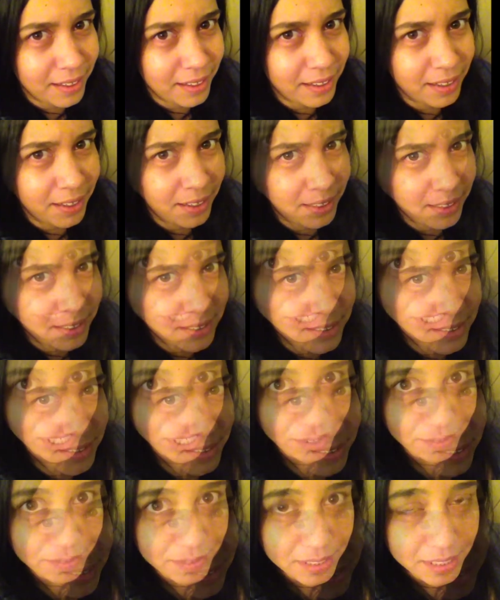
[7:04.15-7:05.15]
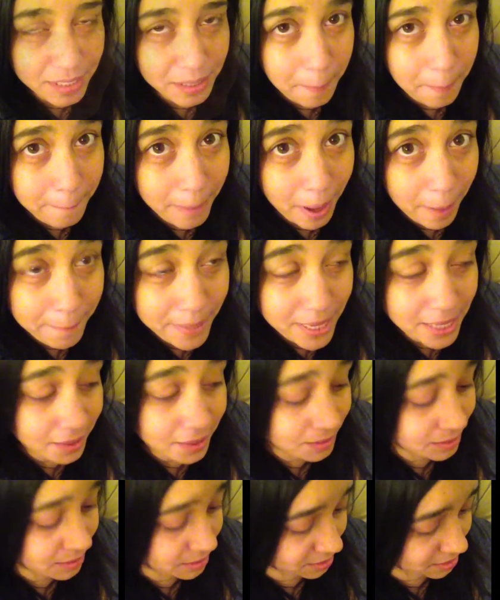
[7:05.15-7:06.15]
Nice. She loves
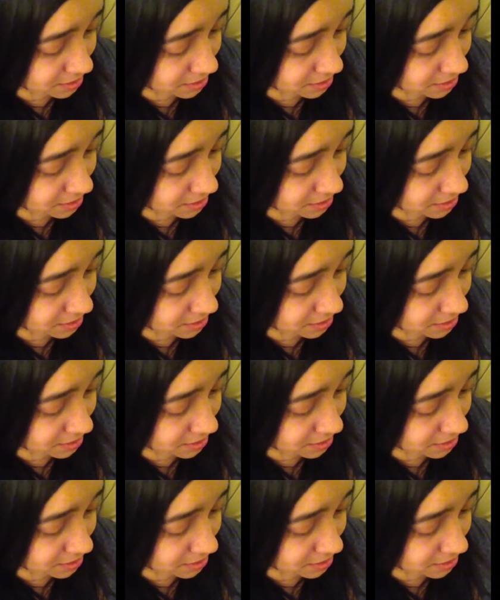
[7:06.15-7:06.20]
puppies.